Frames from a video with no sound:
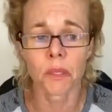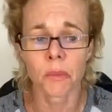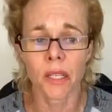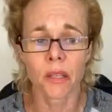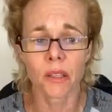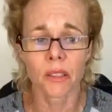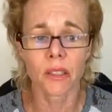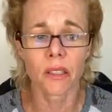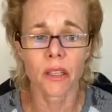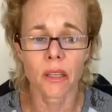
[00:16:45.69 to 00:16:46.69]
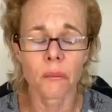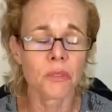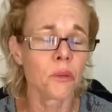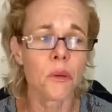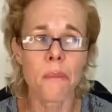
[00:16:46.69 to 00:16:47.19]
I'm like, I'm
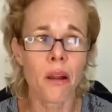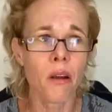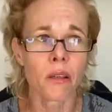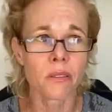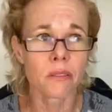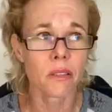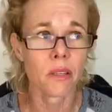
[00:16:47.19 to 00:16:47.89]
so embarrassed.